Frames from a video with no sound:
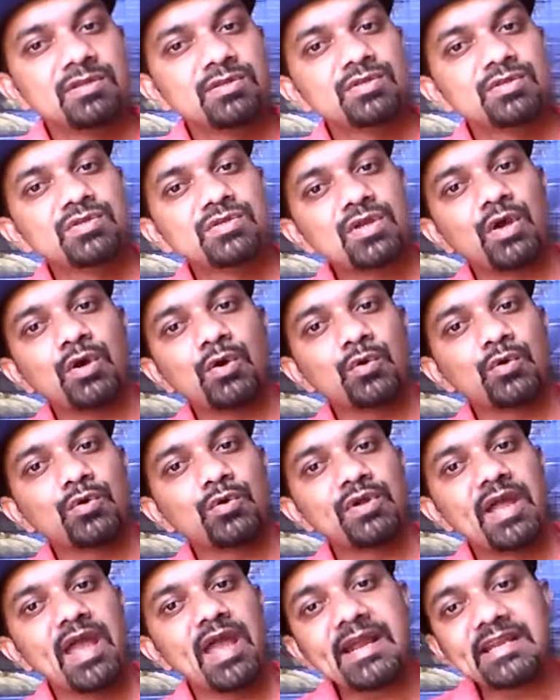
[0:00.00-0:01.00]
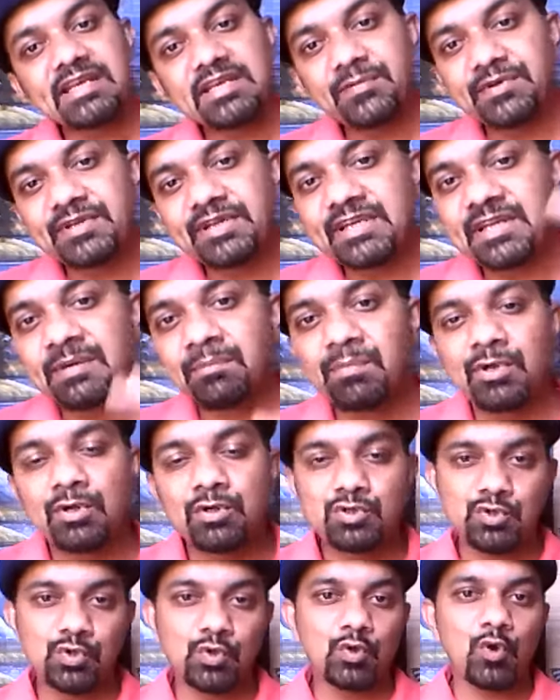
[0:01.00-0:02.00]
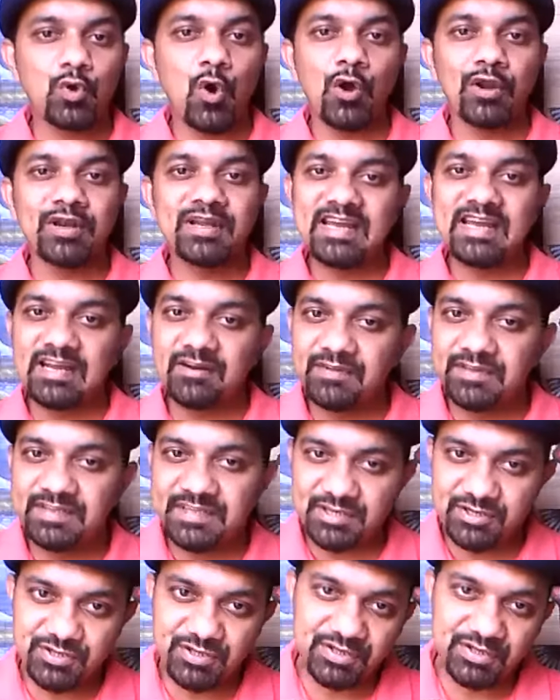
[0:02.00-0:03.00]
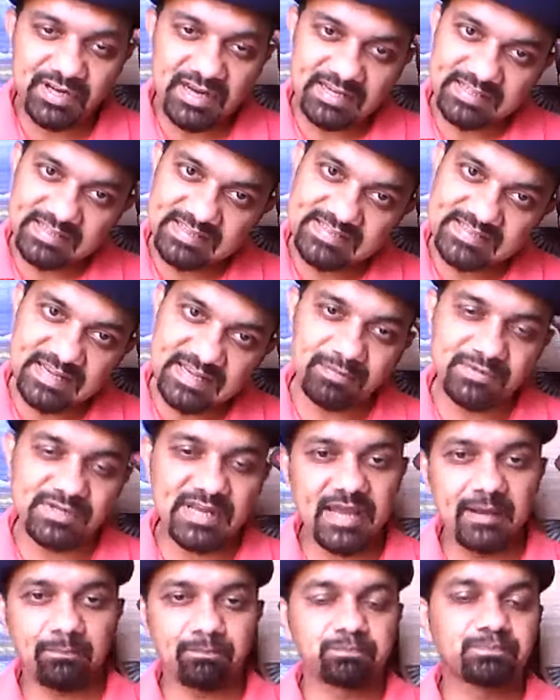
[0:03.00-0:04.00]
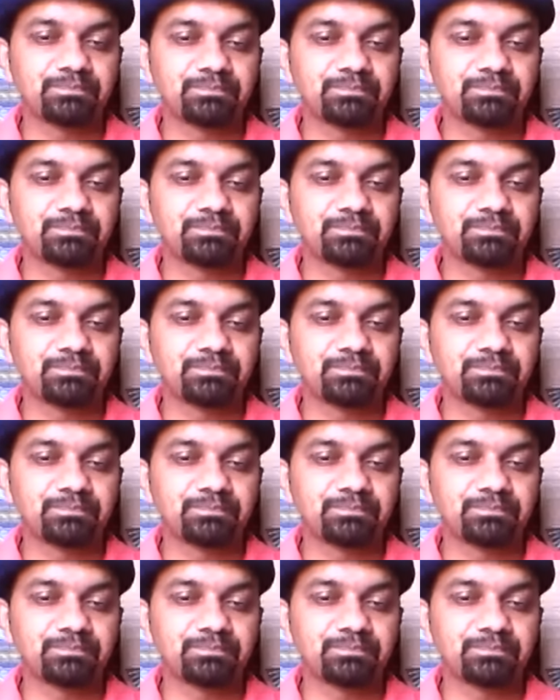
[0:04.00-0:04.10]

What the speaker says: So activity number 2 on a conversation at the same time.